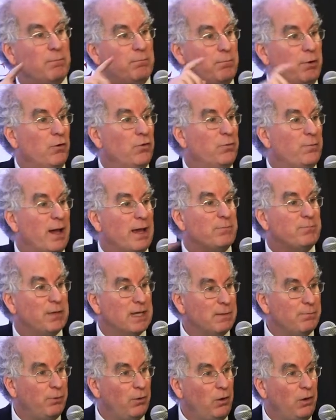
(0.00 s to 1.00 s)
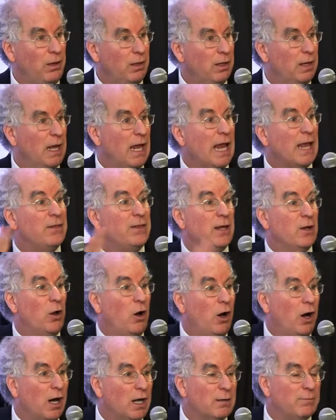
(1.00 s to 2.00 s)
both by people and then
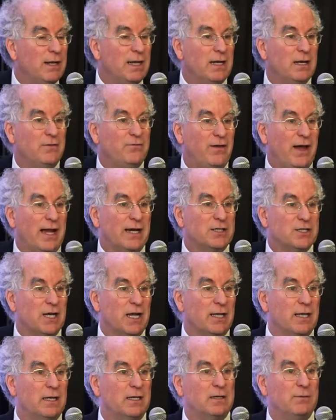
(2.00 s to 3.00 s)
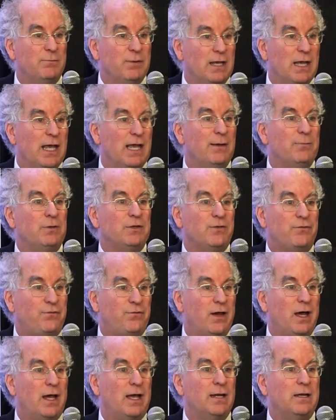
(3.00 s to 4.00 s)
automated fact-checking, to be able to
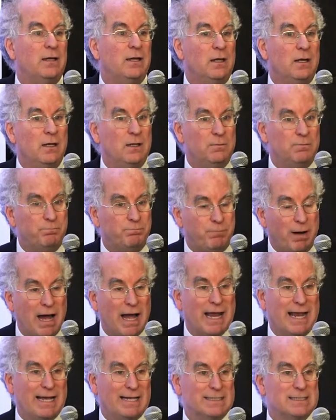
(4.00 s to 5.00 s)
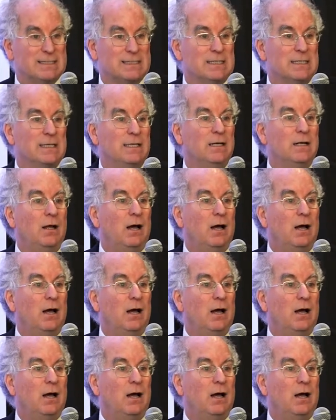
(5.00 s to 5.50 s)
find bias